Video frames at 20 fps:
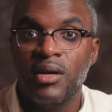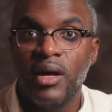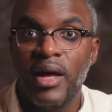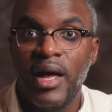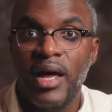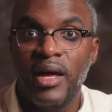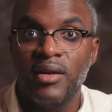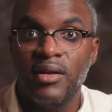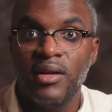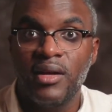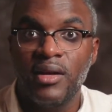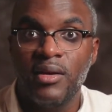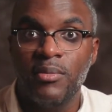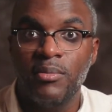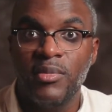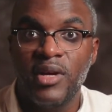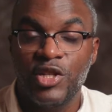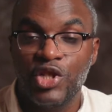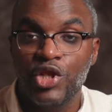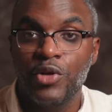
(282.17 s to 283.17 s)
and
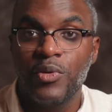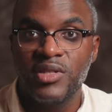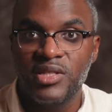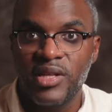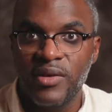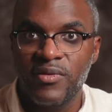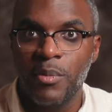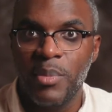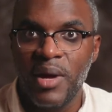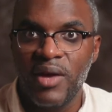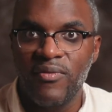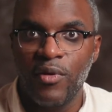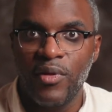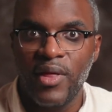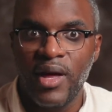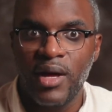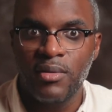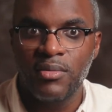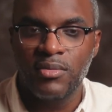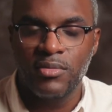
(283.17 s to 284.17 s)
insurance they have to pay for
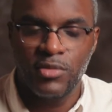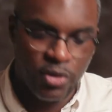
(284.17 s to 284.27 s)
that.